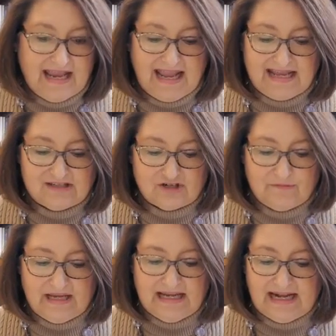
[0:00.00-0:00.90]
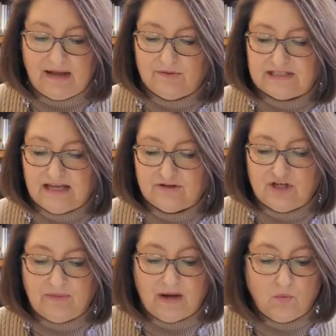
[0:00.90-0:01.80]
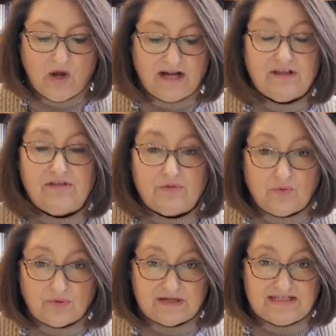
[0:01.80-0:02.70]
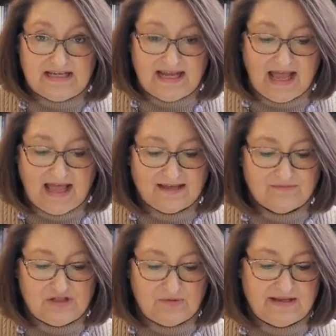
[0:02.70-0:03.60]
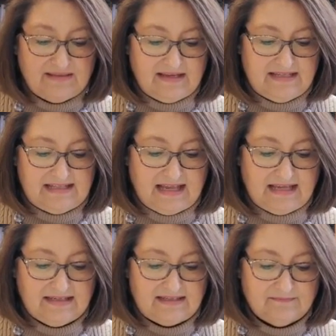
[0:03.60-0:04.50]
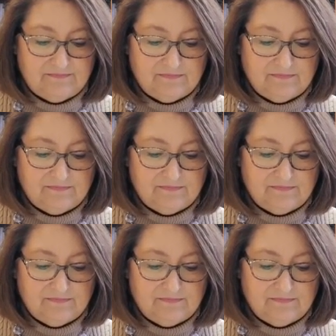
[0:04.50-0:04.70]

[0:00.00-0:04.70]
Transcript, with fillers: Answer me, and I will tell you by what authority I am doing these things.